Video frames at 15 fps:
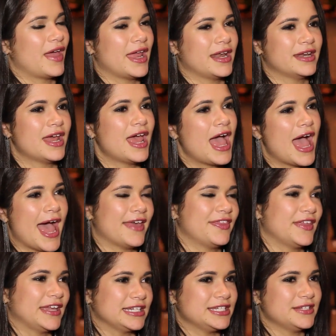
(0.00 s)
And I
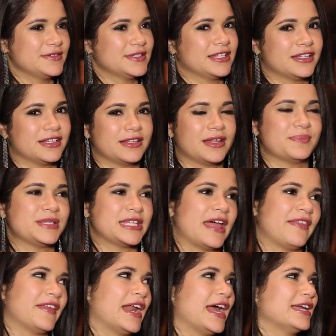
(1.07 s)
think she was a little
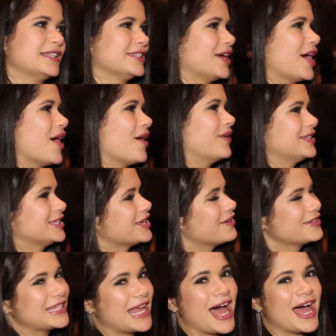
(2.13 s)
upset that I had to go. And so
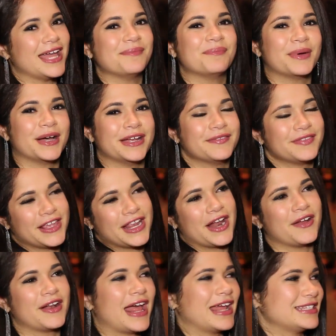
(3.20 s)
was I, but you
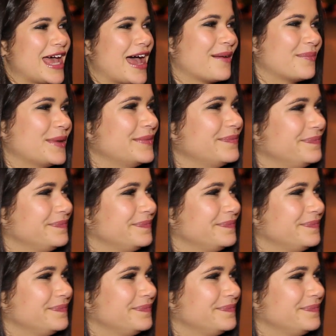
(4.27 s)
know, it had to happen.